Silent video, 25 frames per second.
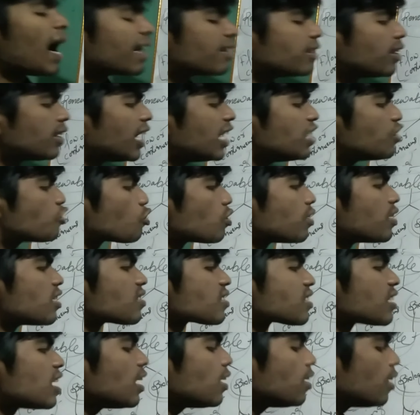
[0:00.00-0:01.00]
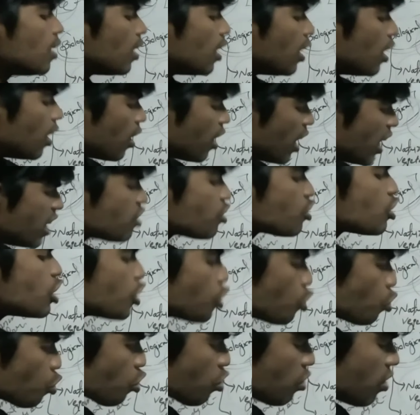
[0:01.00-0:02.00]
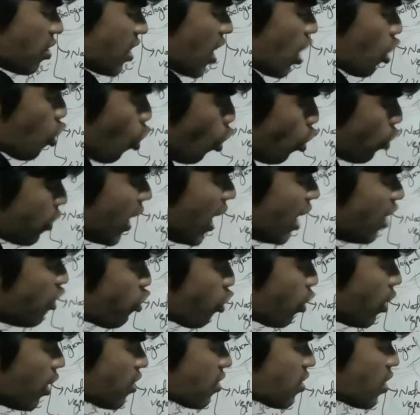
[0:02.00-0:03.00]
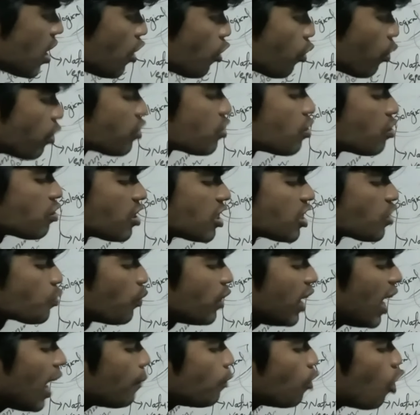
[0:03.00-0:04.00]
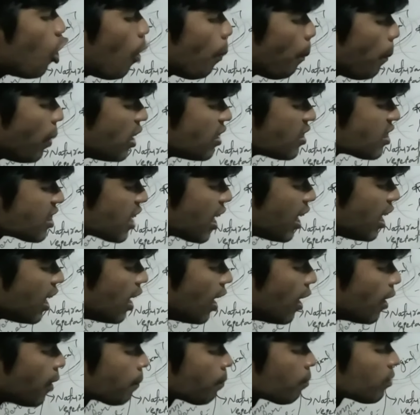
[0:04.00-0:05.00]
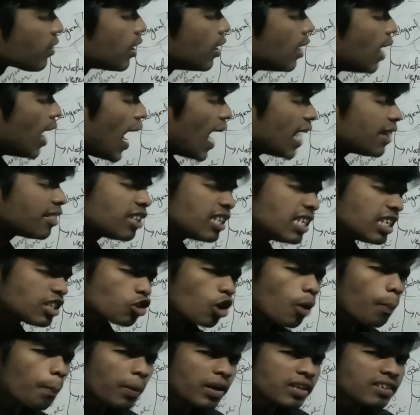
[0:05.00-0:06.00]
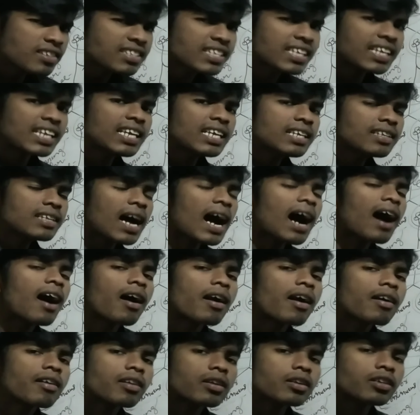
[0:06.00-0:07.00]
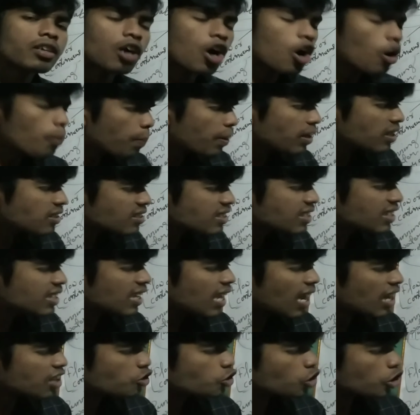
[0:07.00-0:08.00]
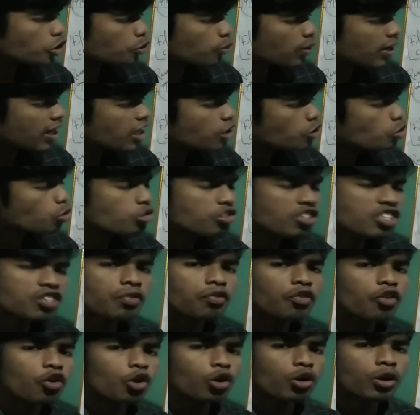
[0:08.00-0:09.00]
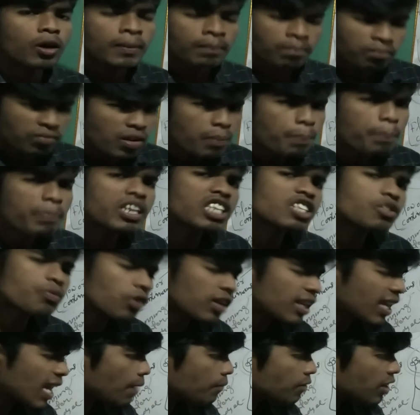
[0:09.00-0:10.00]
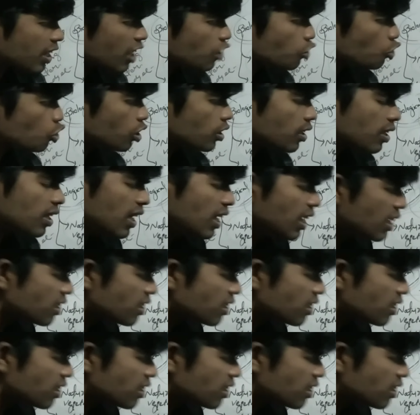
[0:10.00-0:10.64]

by the international institutions are called the international resources. We have open sea, and these open sea are generally used for the peaceful navigation.